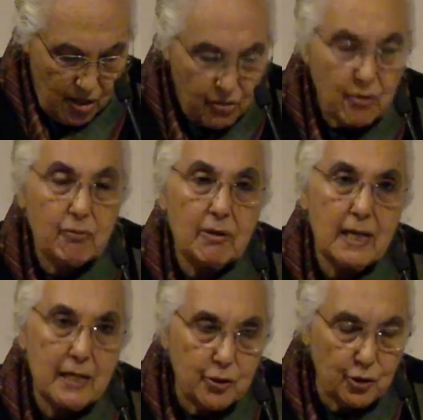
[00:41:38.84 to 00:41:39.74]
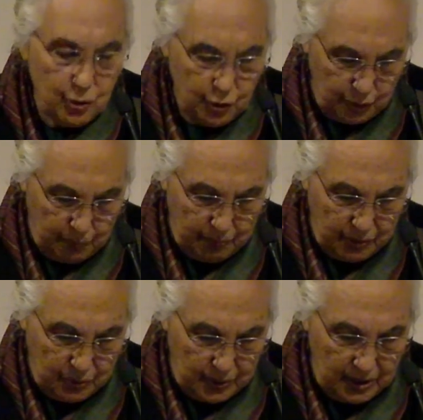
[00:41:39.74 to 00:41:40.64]
The relationship
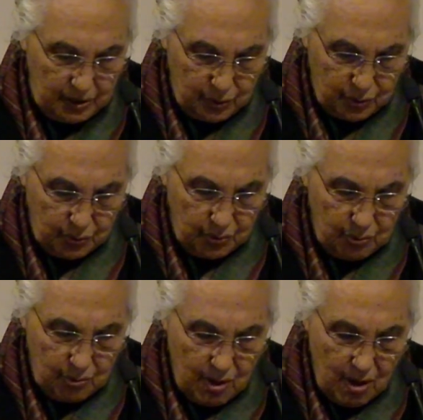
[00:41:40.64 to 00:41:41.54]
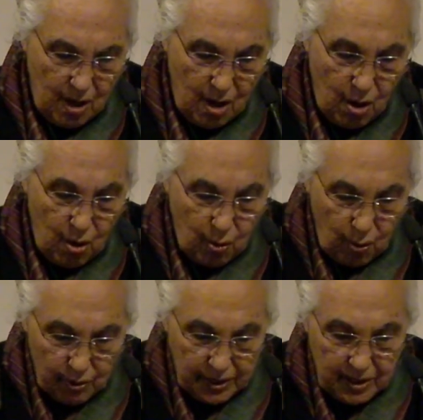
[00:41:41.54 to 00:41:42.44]
between the two,
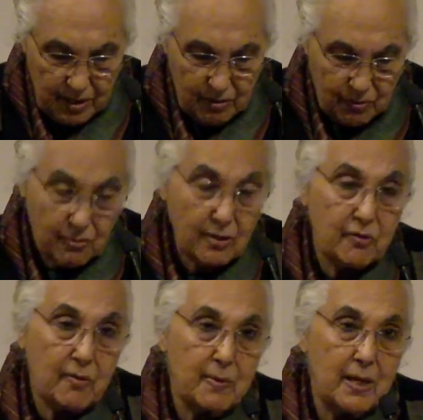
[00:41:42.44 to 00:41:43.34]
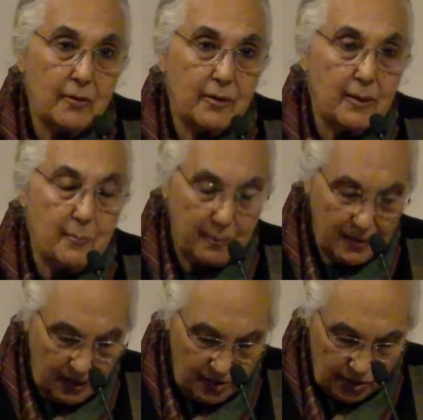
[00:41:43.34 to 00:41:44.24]
according to the grammarian
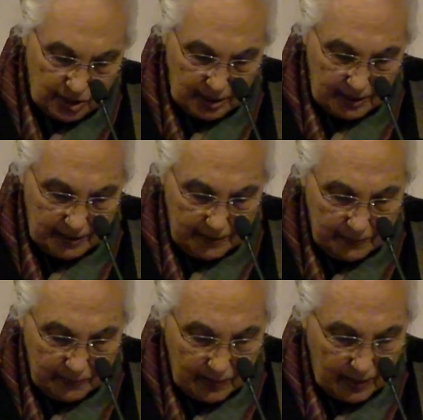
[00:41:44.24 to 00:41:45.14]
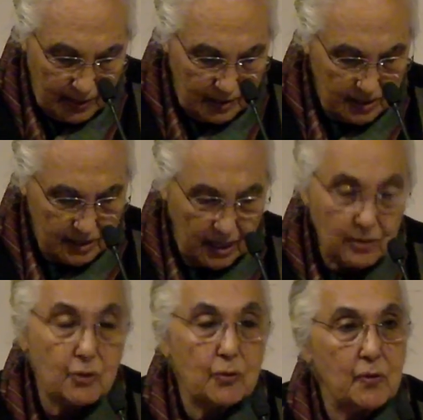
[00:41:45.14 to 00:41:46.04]
Patanjali, is
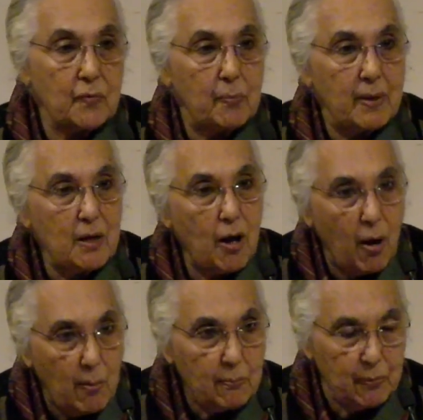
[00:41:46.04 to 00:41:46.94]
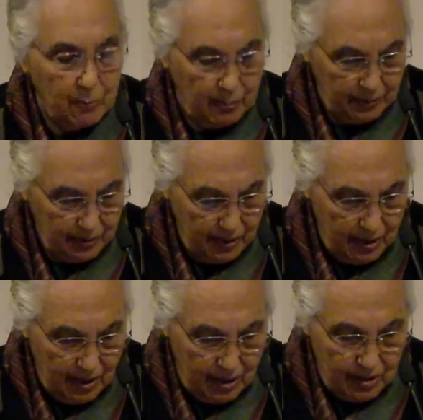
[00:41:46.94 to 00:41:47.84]
said to have been comparable
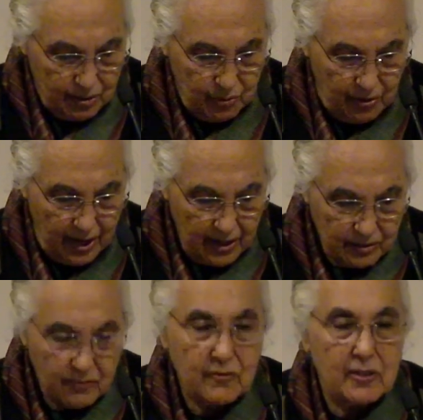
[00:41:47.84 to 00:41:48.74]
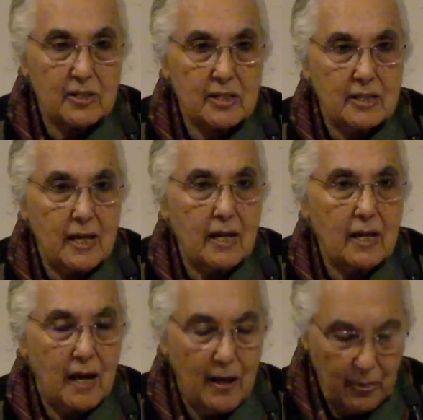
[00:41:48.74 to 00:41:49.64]
to that of the
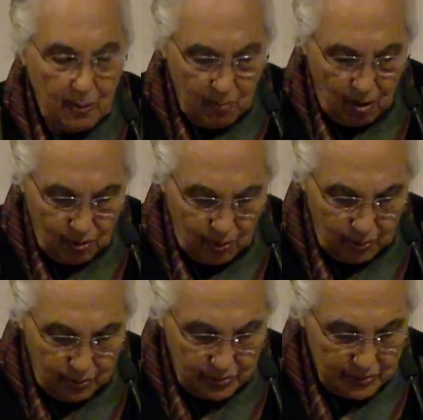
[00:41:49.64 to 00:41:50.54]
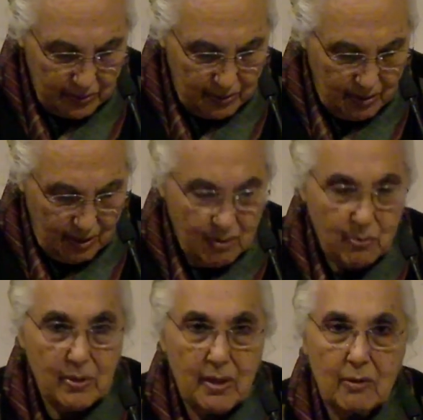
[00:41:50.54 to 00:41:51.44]
snake and the mongoose,
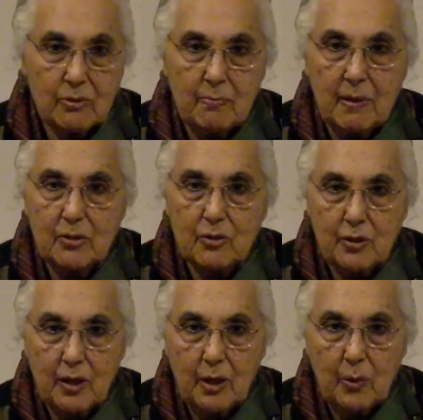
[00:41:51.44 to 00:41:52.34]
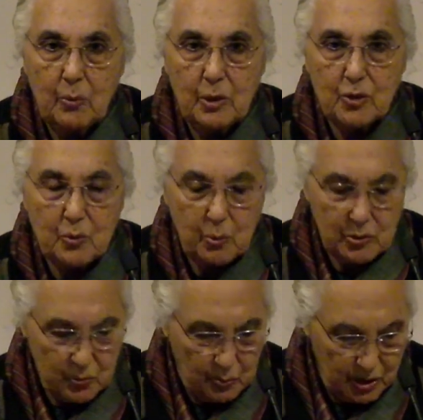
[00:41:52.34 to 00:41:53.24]
without mentioning which
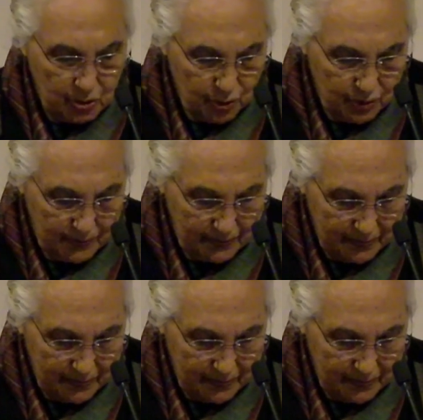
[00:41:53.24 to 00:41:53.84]
was which.